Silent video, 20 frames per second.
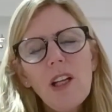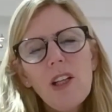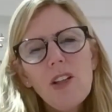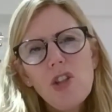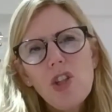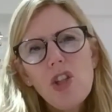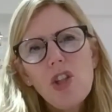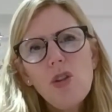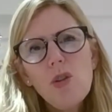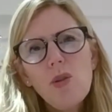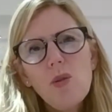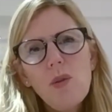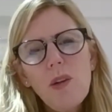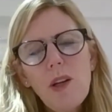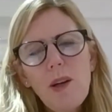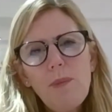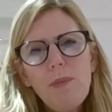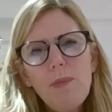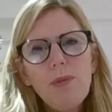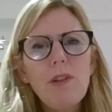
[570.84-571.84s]
to
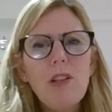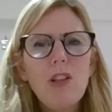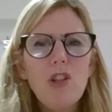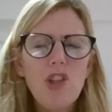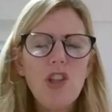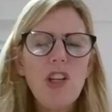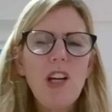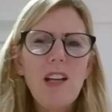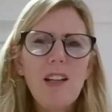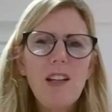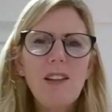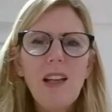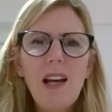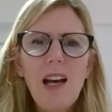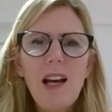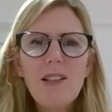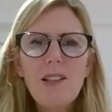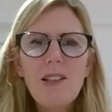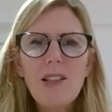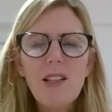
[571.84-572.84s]
appreciate
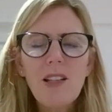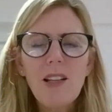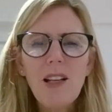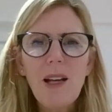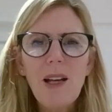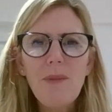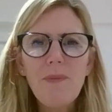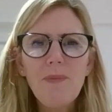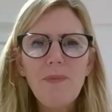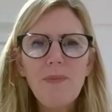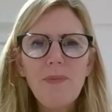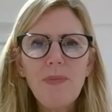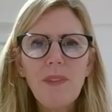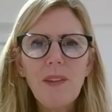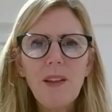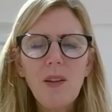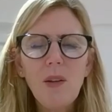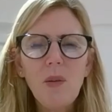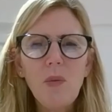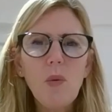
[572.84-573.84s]
that
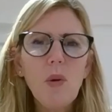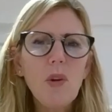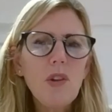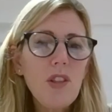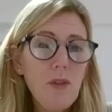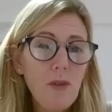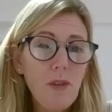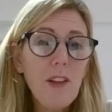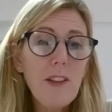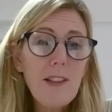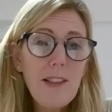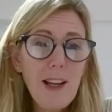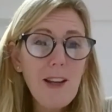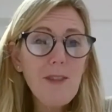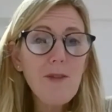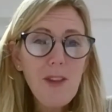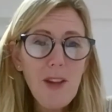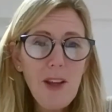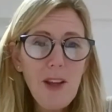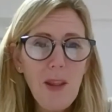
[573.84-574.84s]
what it feels like
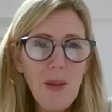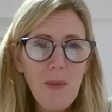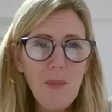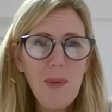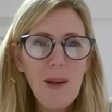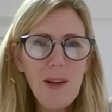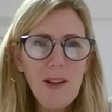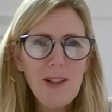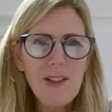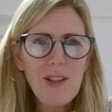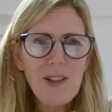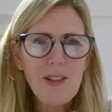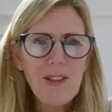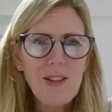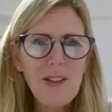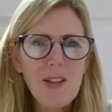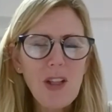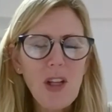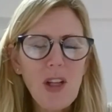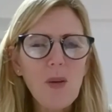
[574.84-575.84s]
for the other
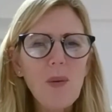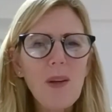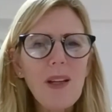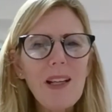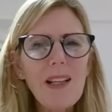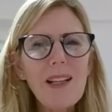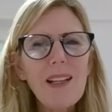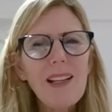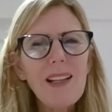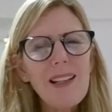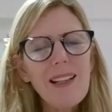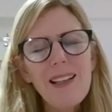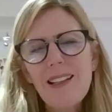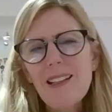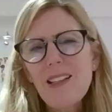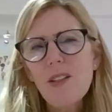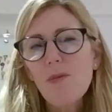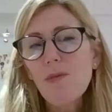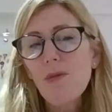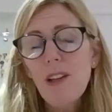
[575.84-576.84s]
person. So
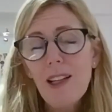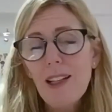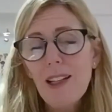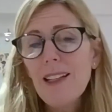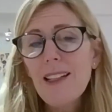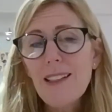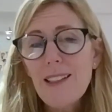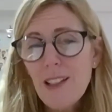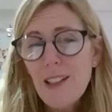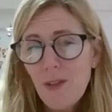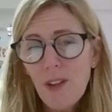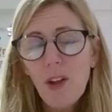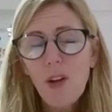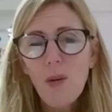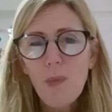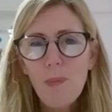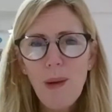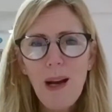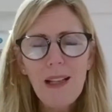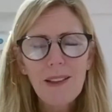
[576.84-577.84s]
it's really
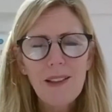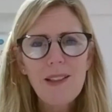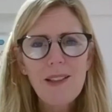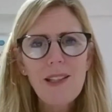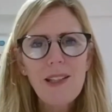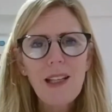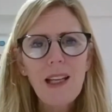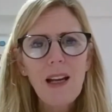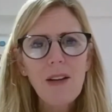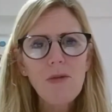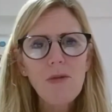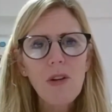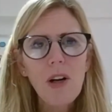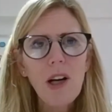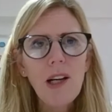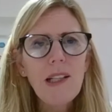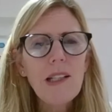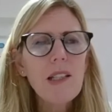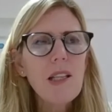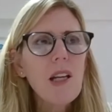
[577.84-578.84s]
difficult balance to get
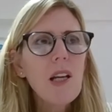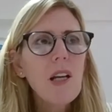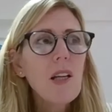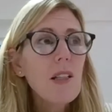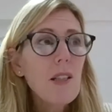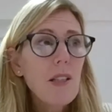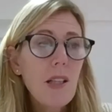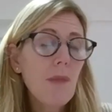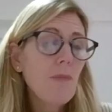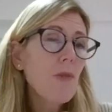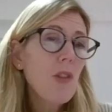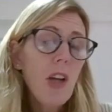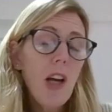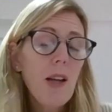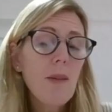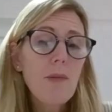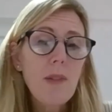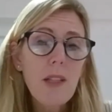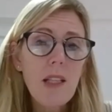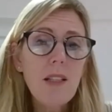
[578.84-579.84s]
right.
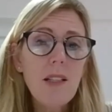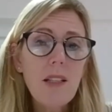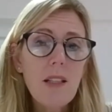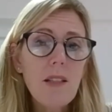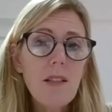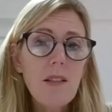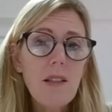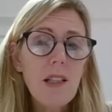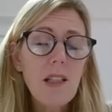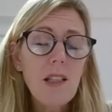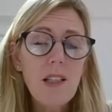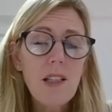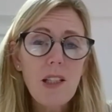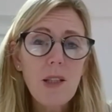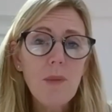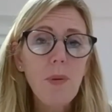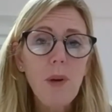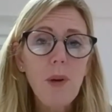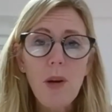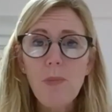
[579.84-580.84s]
Sometimes it's
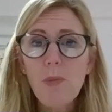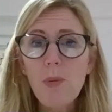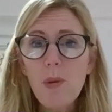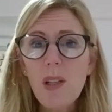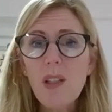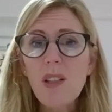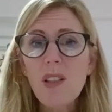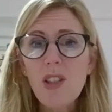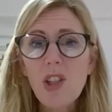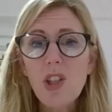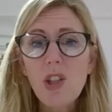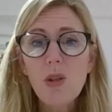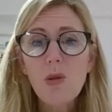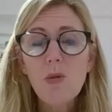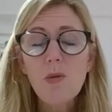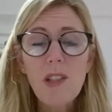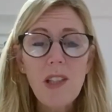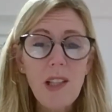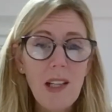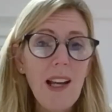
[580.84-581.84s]
appropriate
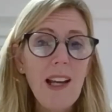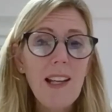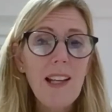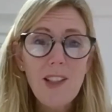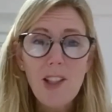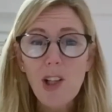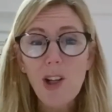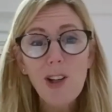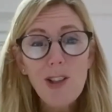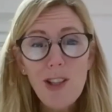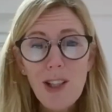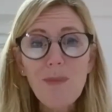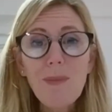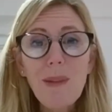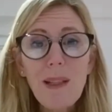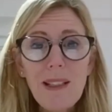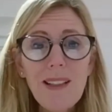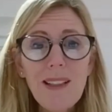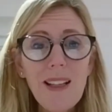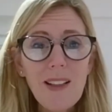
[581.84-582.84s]
to delay starting
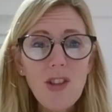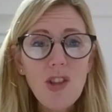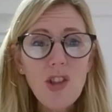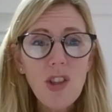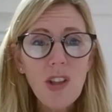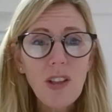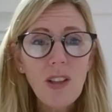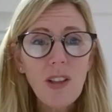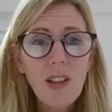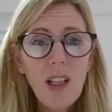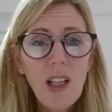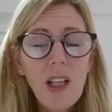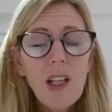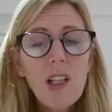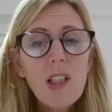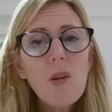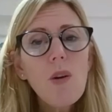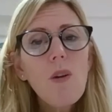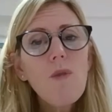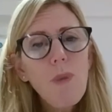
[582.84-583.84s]
mediation.
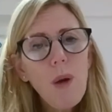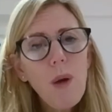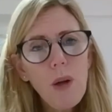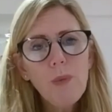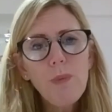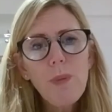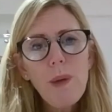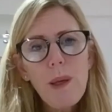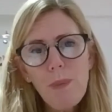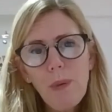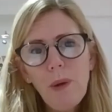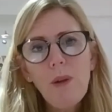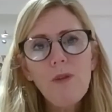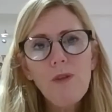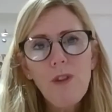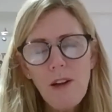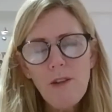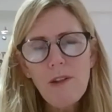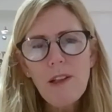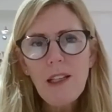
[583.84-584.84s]
So if both people are
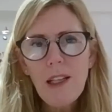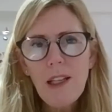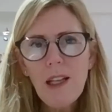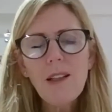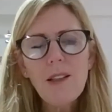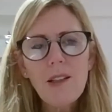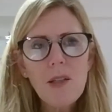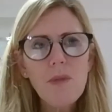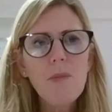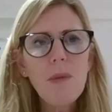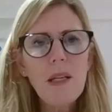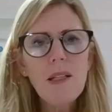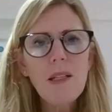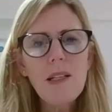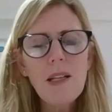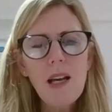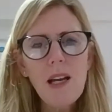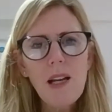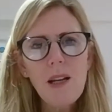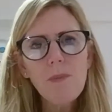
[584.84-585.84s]
very keen to
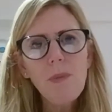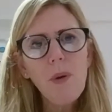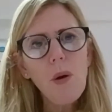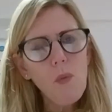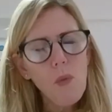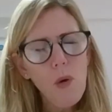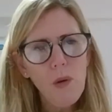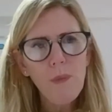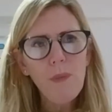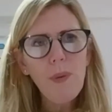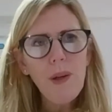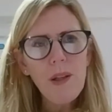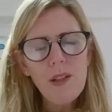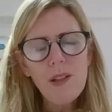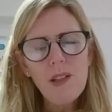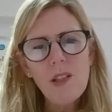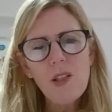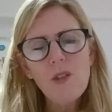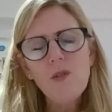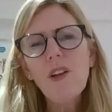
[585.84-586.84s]
mediate, but one
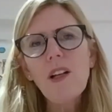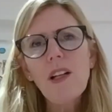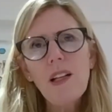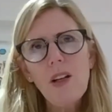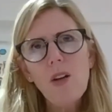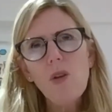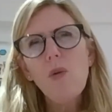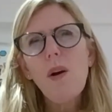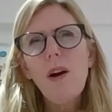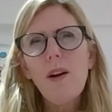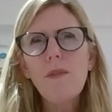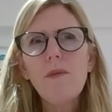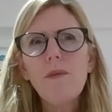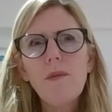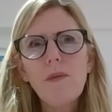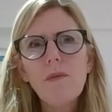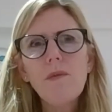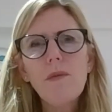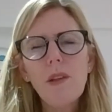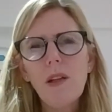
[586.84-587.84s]
person is feeling quite
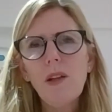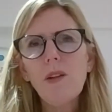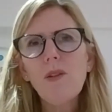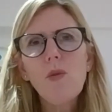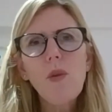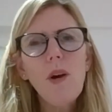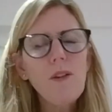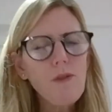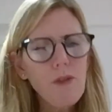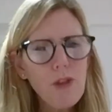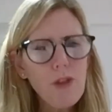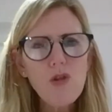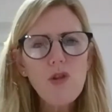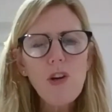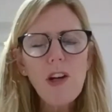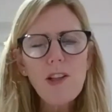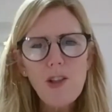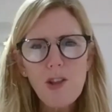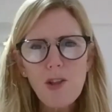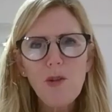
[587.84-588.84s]

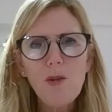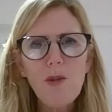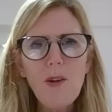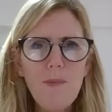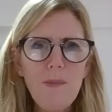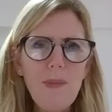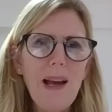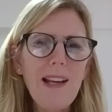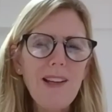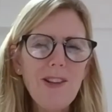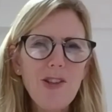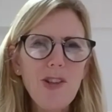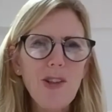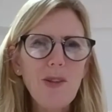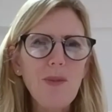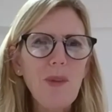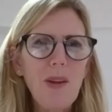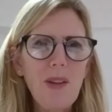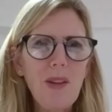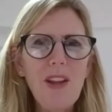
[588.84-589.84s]
frustrated or
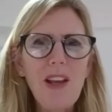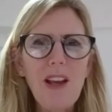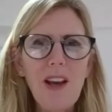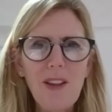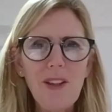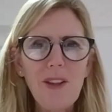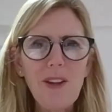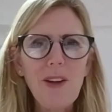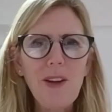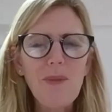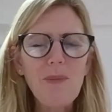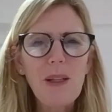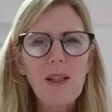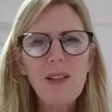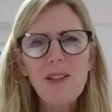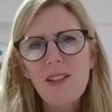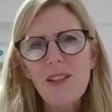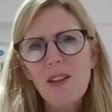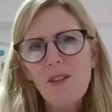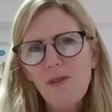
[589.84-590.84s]
impatient with the other
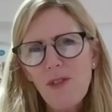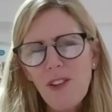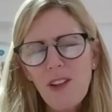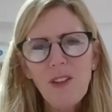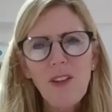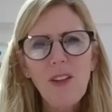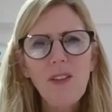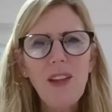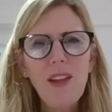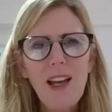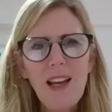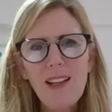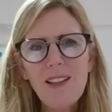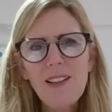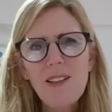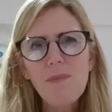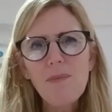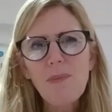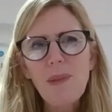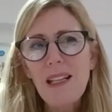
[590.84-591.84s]
because they feel that
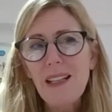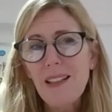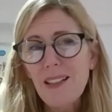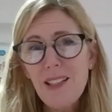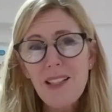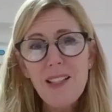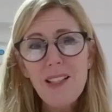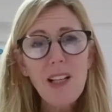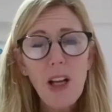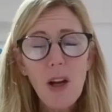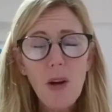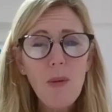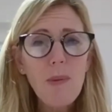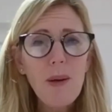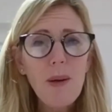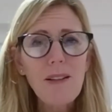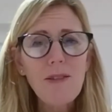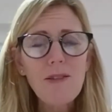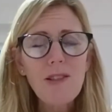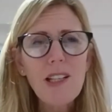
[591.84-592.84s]
they're being slow
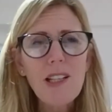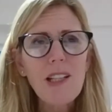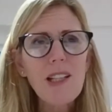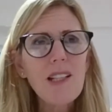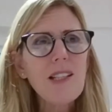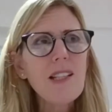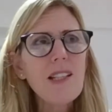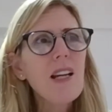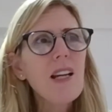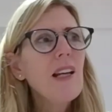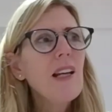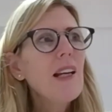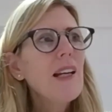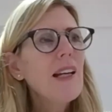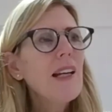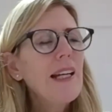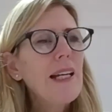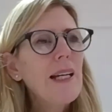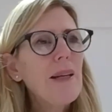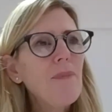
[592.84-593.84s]
about it,
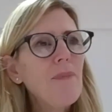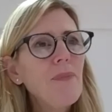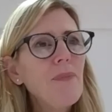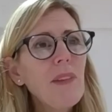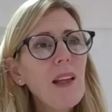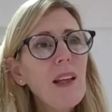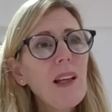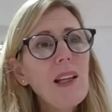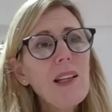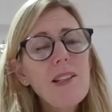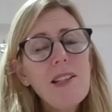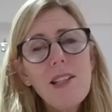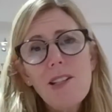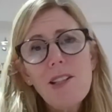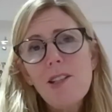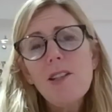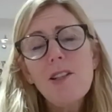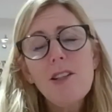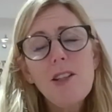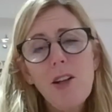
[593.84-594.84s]
It
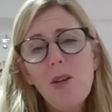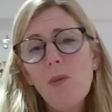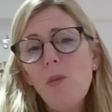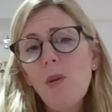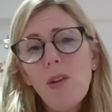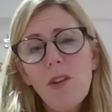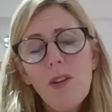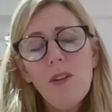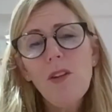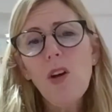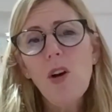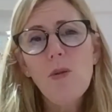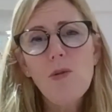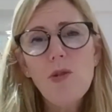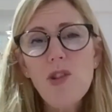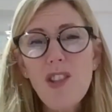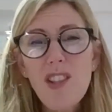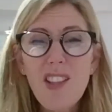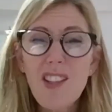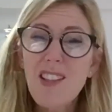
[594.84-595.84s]
is, you know, one of the
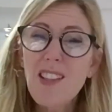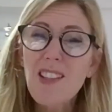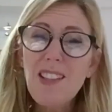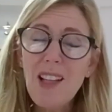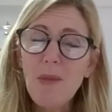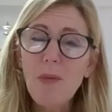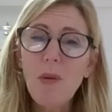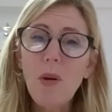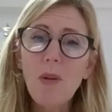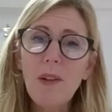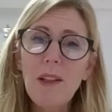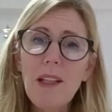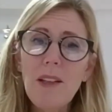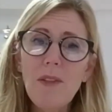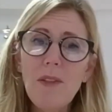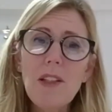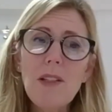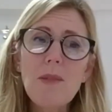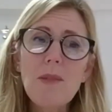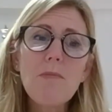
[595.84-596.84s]
options is to say, well, if
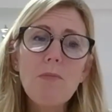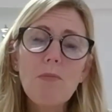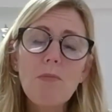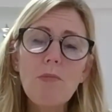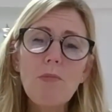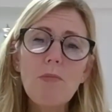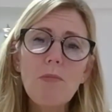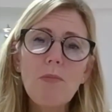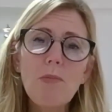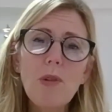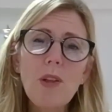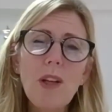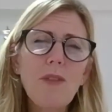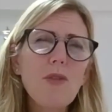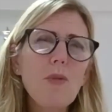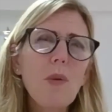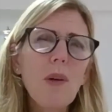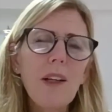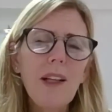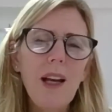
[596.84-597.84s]
it's, you have
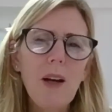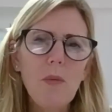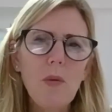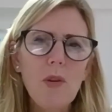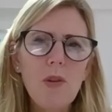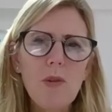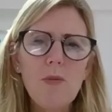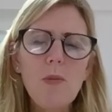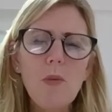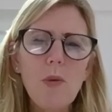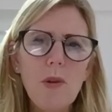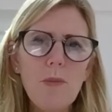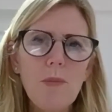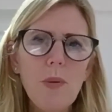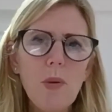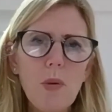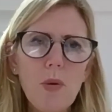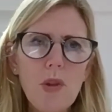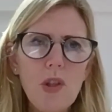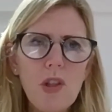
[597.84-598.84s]
to work out what's more
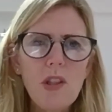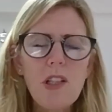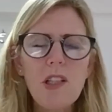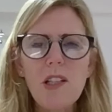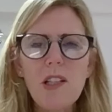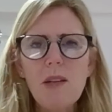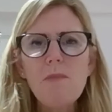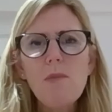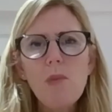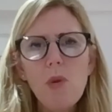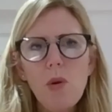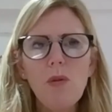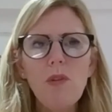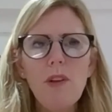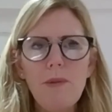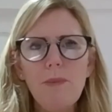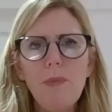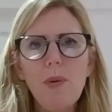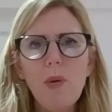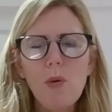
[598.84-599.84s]
important. Is it more
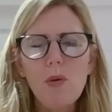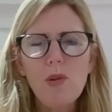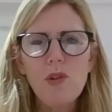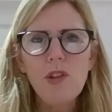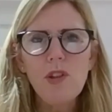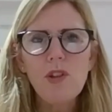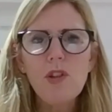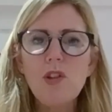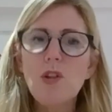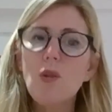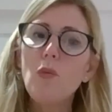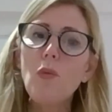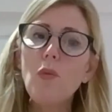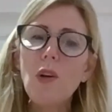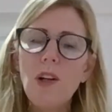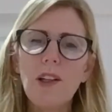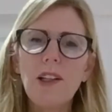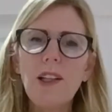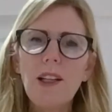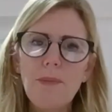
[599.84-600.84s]
important to
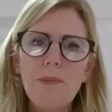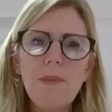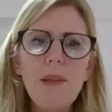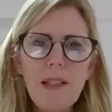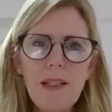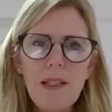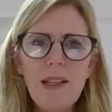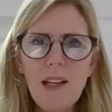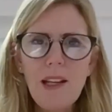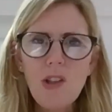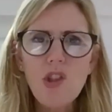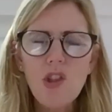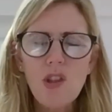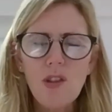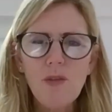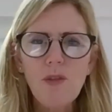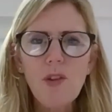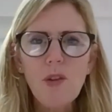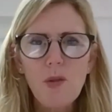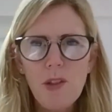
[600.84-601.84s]
work in
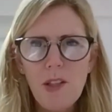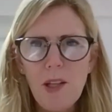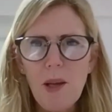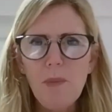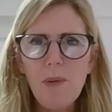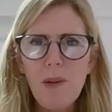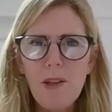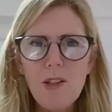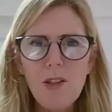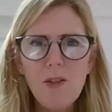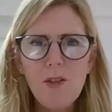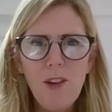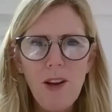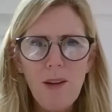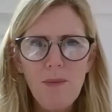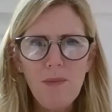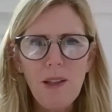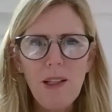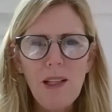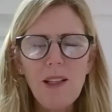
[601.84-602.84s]
mediation for your separated
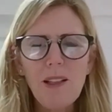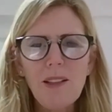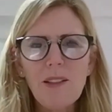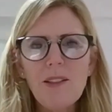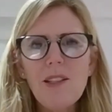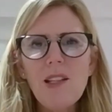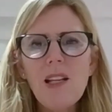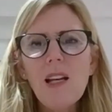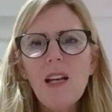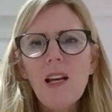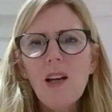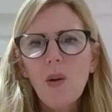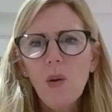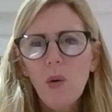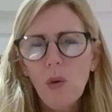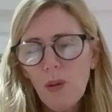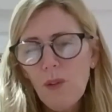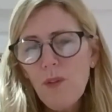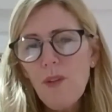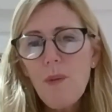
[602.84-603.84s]
family and all of the